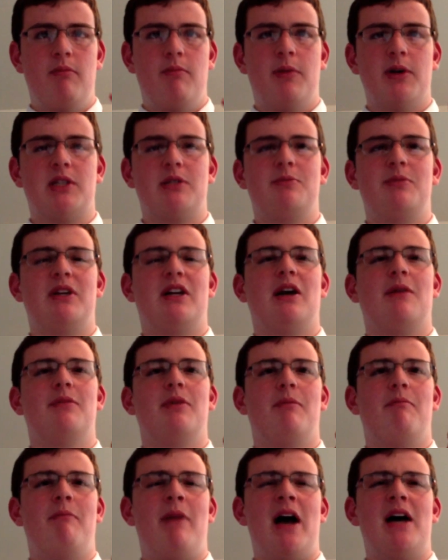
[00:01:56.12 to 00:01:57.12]
but to
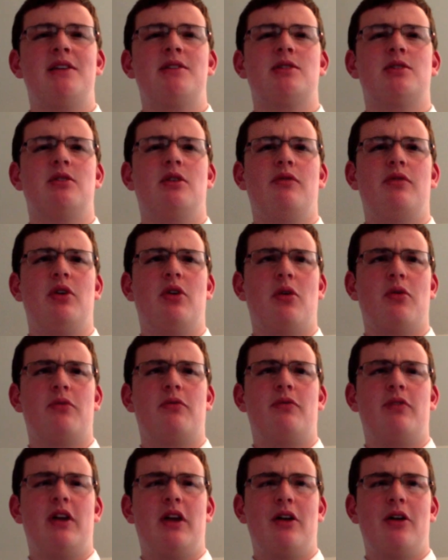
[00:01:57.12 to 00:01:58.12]
become the master of your own
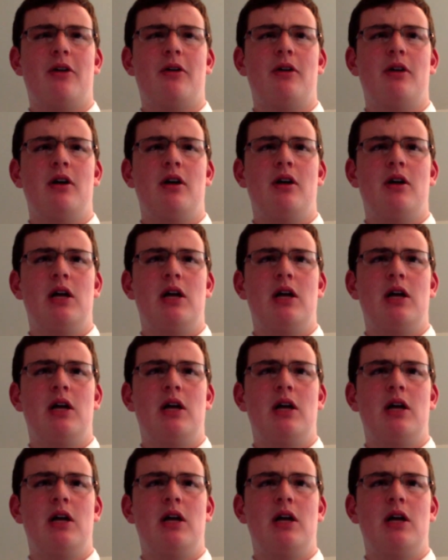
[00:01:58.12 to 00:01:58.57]
fear